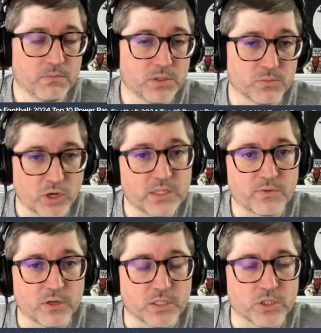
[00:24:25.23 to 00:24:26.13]
some
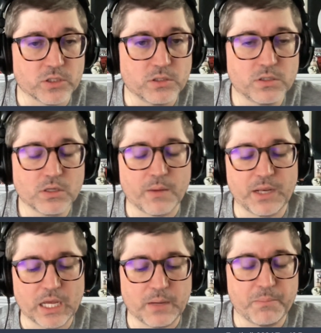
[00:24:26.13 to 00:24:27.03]
transfer additions coming
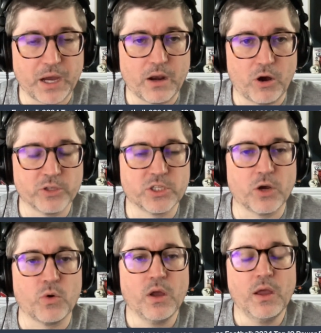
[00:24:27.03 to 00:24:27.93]
in, but also